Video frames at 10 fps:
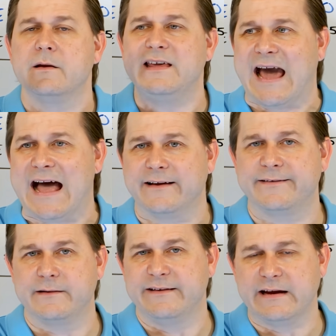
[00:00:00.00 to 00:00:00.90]

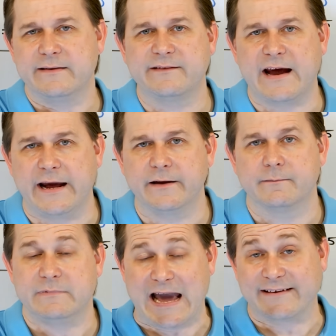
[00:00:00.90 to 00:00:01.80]
Gas is in the
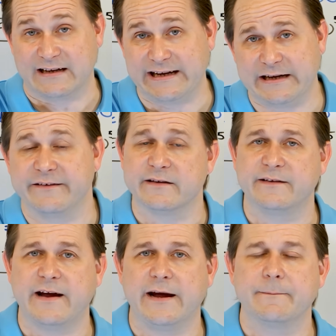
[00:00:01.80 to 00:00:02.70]
tank. Gasoline is in
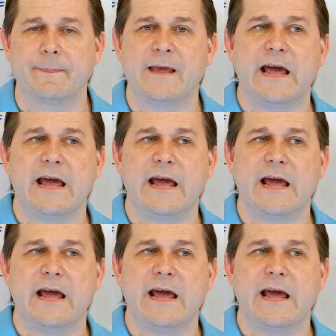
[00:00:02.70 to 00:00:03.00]
the tank.